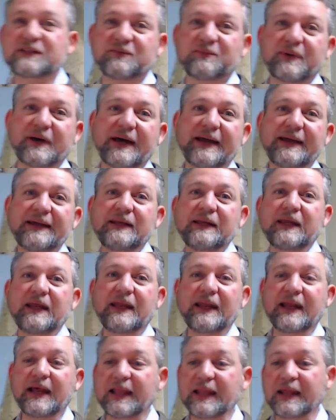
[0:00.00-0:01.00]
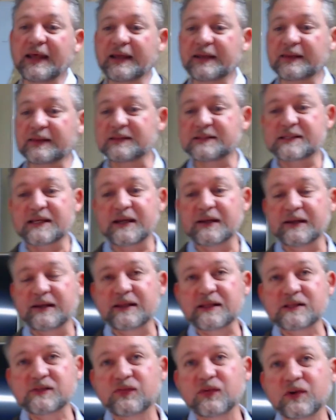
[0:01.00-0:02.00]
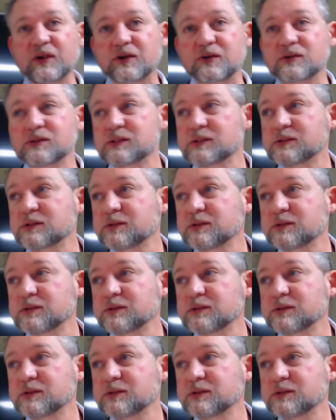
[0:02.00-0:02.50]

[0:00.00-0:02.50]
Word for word: Biden, and I like the sound of this verse.